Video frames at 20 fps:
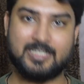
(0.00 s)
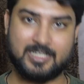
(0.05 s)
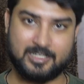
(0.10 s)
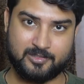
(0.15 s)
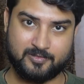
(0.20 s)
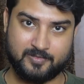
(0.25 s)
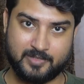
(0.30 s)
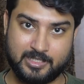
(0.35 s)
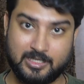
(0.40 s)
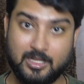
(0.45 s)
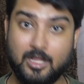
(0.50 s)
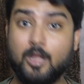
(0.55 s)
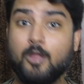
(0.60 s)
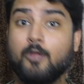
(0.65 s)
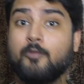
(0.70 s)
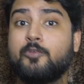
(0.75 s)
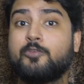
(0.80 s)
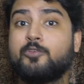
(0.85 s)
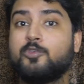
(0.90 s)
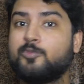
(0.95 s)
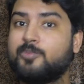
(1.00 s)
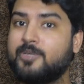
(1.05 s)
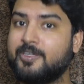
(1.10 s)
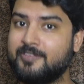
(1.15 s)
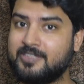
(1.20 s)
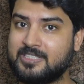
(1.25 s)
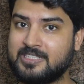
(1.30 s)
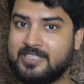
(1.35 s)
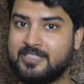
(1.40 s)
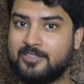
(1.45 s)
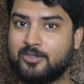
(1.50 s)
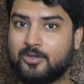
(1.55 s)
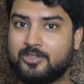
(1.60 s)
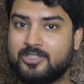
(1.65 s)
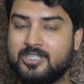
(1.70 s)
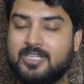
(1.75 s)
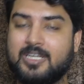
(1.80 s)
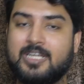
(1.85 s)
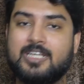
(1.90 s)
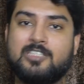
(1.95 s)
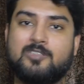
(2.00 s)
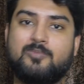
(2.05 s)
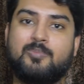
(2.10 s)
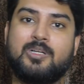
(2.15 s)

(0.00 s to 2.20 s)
as well, which was previously not the case.